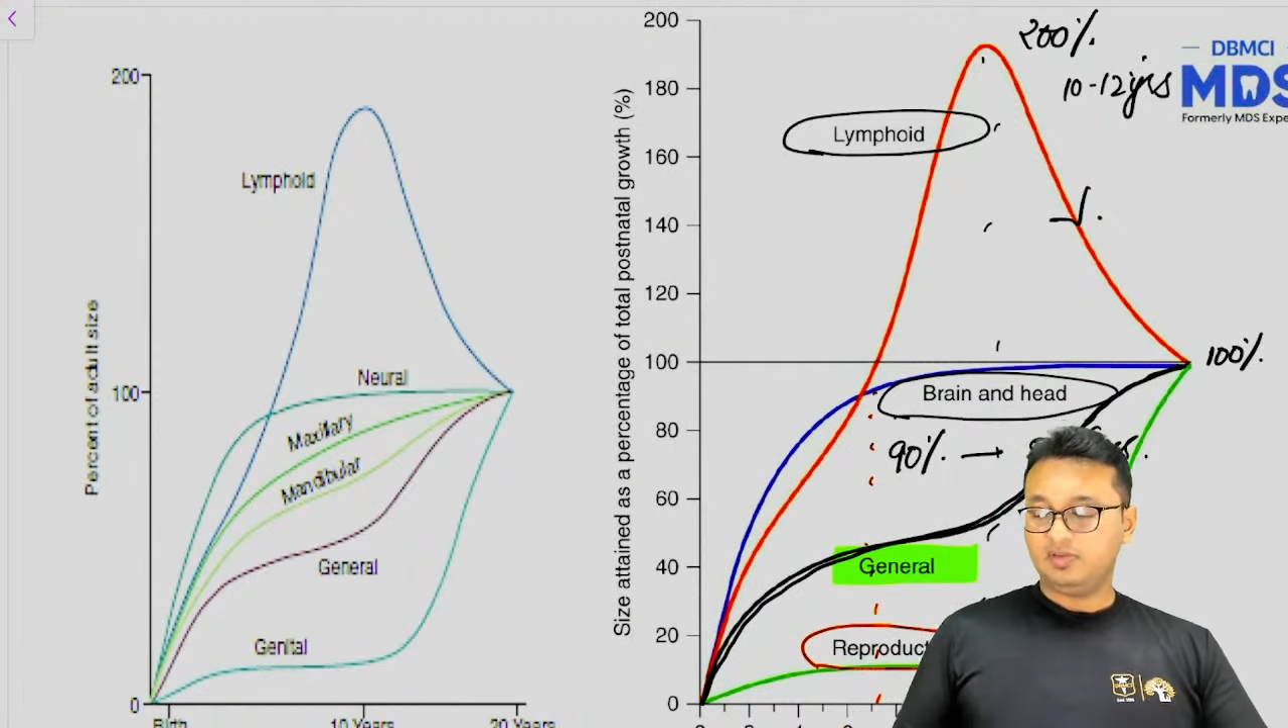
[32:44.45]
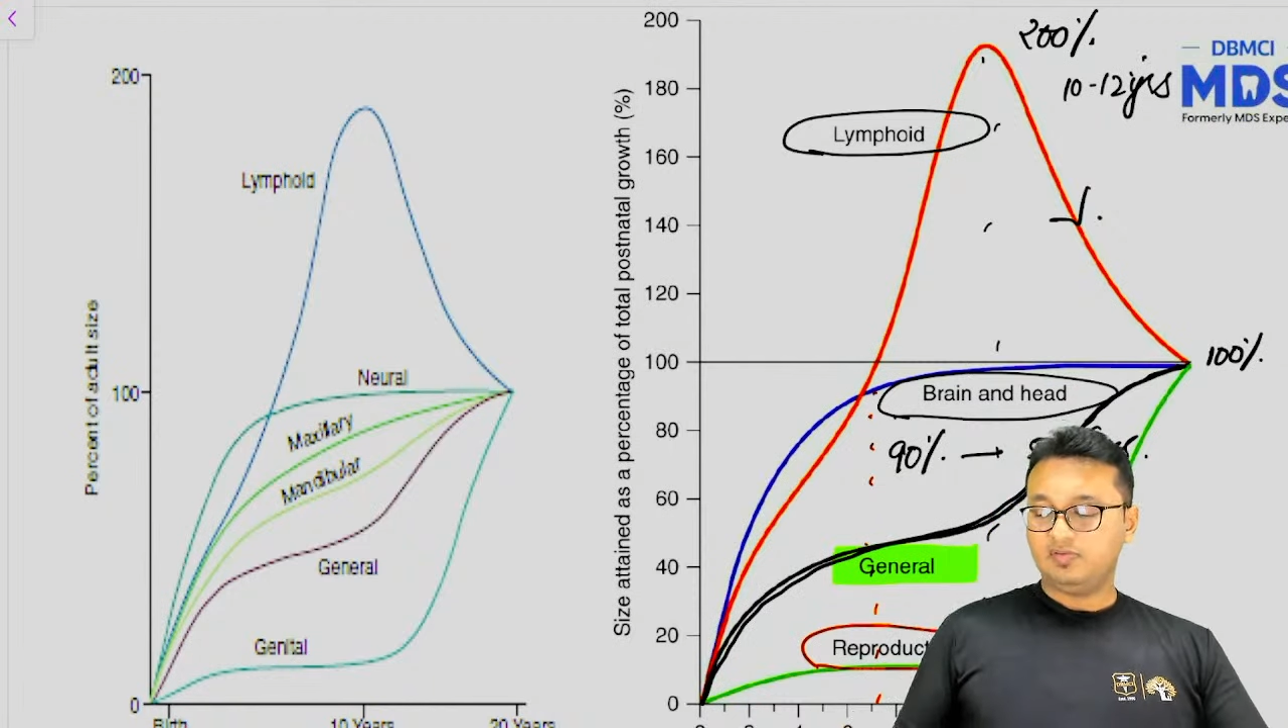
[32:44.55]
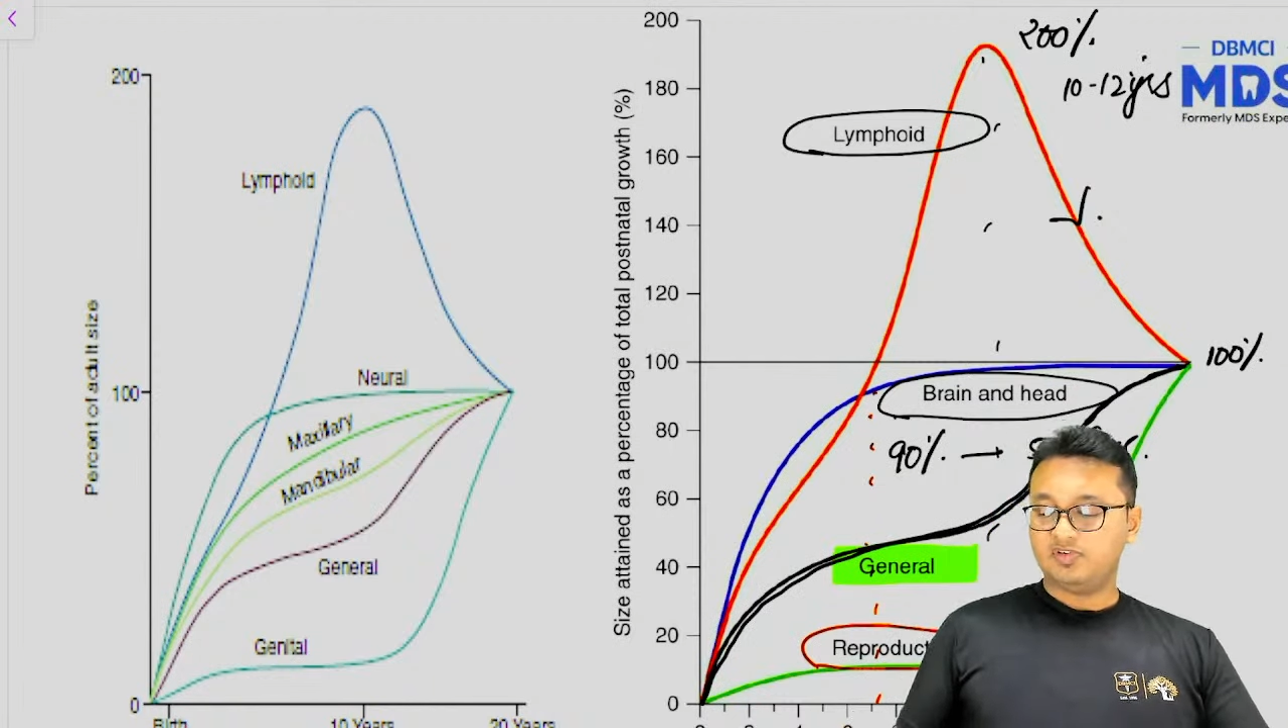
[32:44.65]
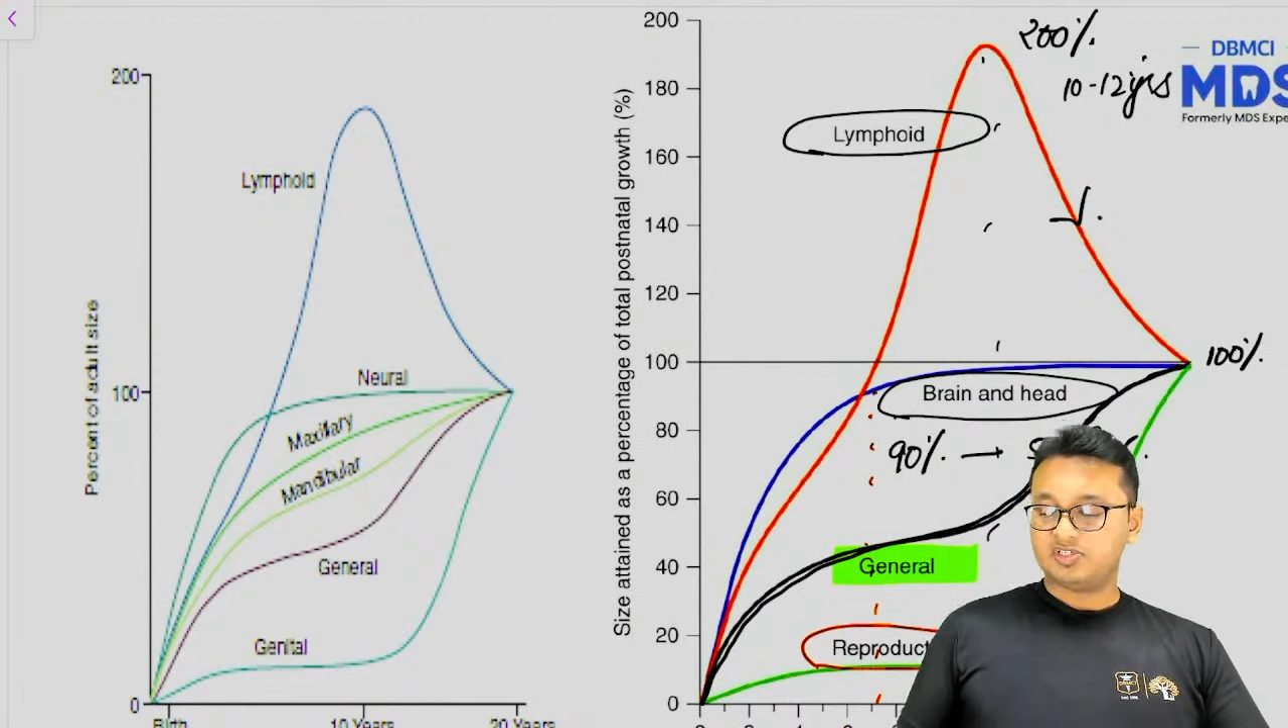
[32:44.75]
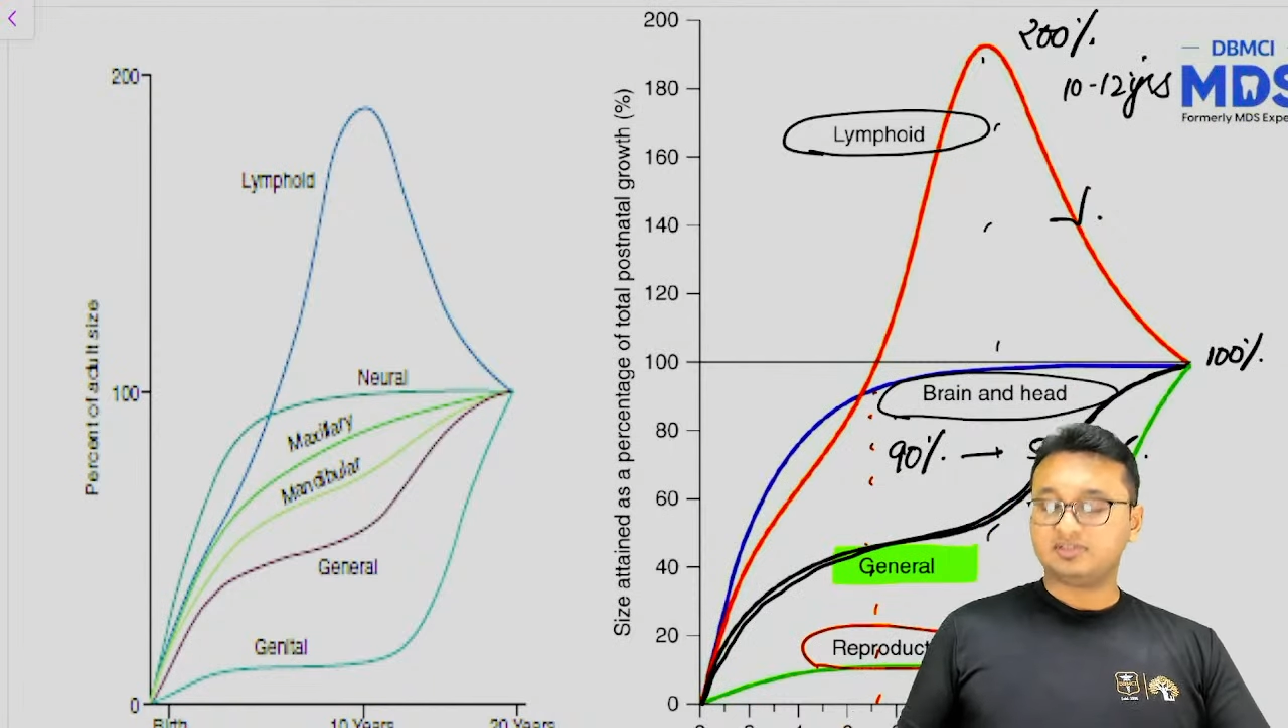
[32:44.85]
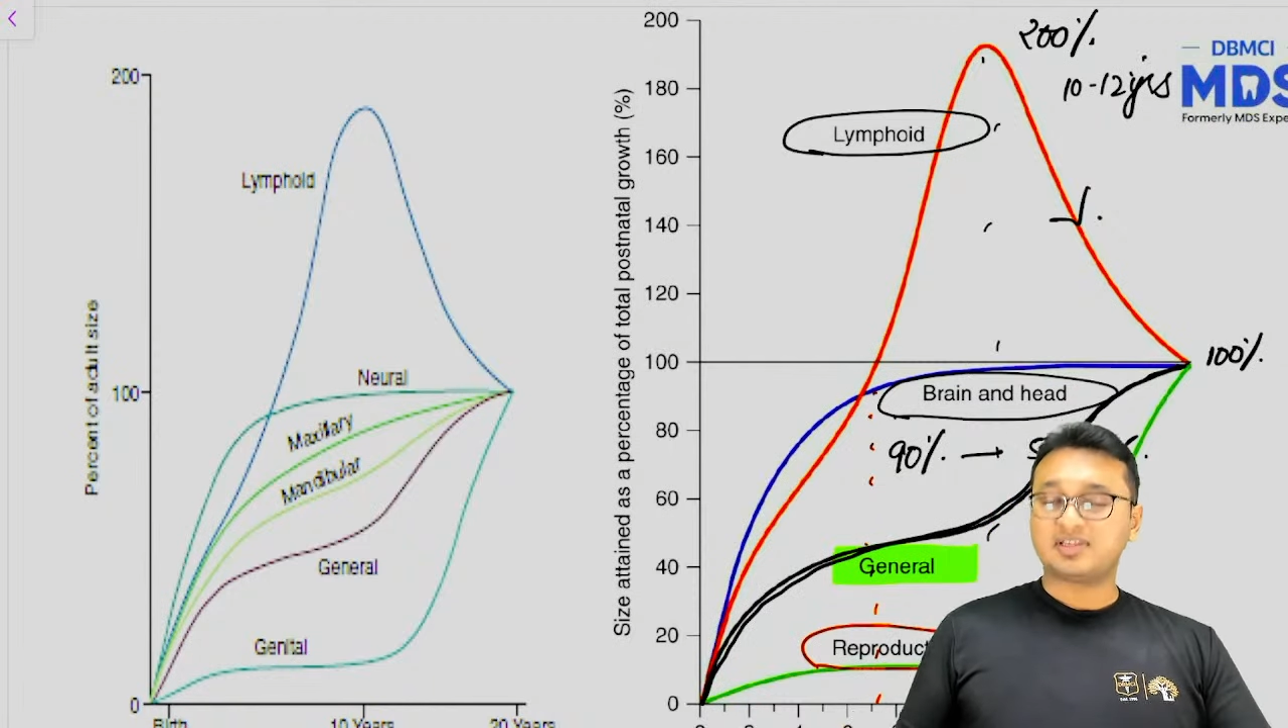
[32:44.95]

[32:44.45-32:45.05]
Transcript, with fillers: which is